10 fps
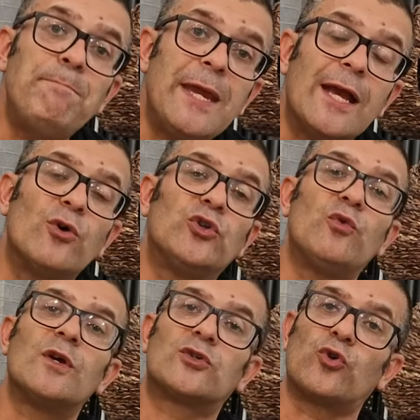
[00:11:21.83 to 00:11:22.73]
The full
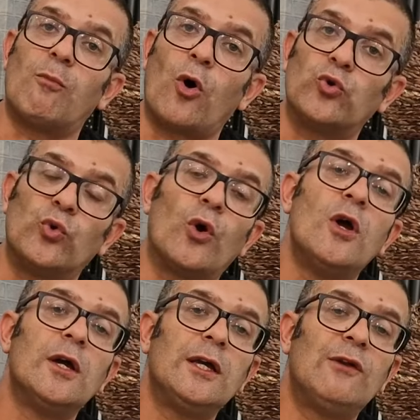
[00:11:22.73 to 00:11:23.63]
motion video
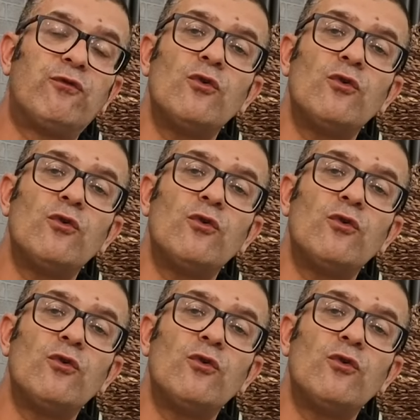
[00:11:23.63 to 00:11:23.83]
module